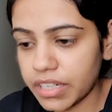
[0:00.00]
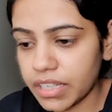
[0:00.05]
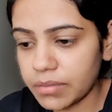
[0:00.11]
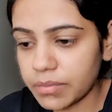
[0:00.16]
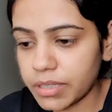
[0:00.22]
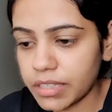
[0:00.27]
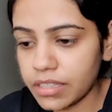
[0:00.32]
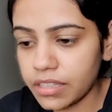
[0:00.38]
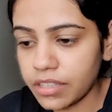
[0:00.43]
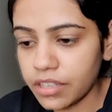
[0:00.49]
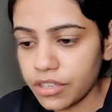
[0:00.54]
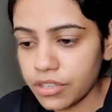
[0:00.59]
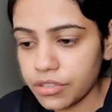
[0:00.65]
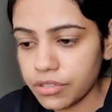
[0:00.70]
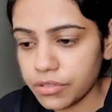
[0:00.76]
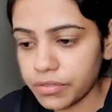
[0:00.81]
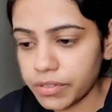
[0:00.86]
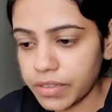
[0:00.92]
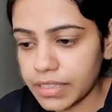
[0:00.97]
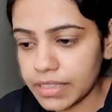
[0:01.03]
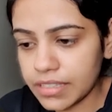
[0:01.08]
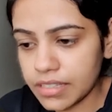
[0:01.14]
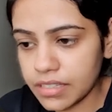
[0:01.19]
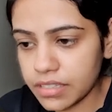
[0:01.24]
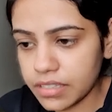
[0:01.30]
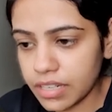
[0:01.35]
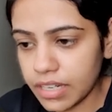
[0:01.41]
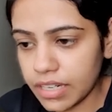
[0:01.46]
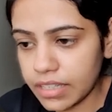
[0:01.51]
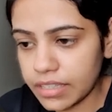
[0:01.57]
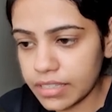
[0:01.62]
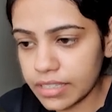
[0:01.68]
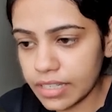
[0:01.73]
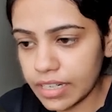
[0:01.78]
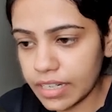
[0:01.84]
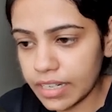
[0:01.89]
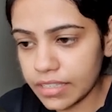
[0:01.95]
table. So we'll just hit
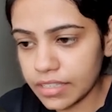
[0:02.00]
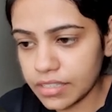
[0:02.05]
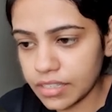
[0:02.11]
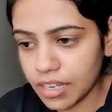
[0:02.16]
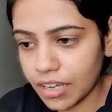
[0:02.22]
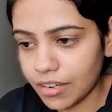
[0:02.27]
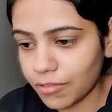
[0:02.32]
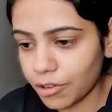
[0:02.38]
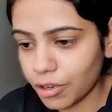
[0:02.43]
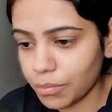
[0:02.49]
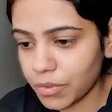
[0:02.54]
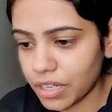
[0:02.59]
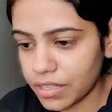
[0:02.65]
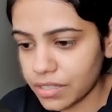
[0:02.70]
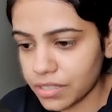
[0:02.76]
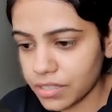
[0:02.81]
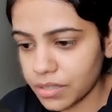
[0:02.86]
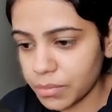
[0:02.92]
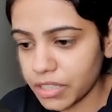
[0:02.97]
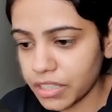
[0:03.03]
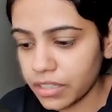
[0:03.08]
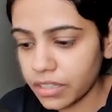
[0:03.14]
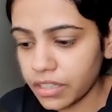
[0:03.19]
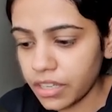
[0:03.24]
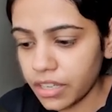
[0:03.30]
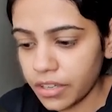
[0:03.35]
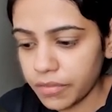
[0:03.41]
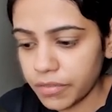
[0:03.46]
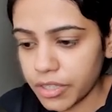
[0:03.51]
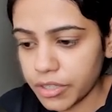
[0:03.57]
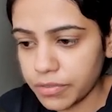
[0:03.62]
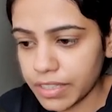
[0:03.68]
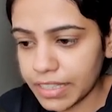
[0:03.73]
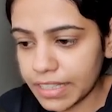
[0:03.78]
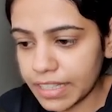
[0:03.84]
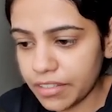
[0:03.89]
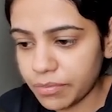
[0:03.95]
select star from customer, which
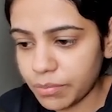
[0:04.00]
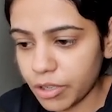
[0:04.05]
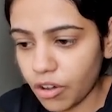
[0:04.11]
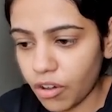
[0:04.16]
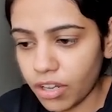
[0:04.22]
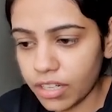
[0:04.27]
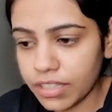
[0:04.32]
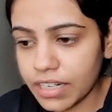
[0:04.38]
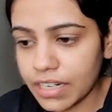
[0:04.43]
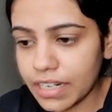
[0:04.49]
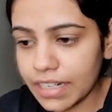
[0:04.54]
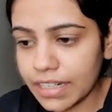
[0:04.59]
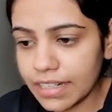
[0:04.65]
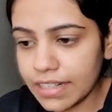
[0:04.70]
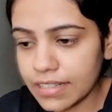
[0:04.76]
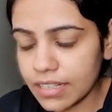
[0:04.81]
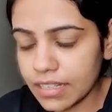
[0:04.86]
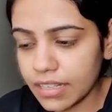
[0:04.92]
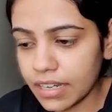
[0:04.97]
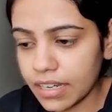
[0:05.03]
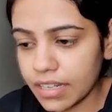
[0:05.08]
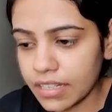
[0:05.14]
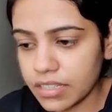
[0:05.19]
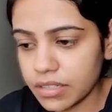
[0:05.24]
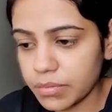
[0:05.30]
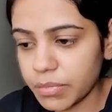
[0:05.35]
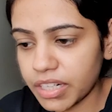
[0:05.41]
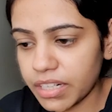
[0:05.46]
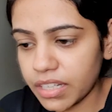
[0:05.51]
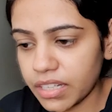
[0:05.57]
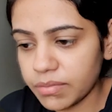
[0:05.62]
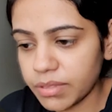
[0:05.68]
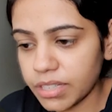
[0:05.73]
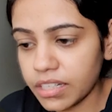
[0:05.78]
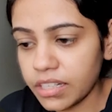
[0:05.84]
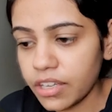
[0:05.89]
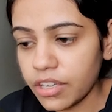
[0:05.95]
will give me all the details in the customer
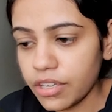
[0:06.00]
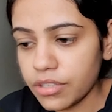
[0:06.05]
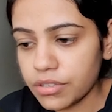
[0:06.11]
table.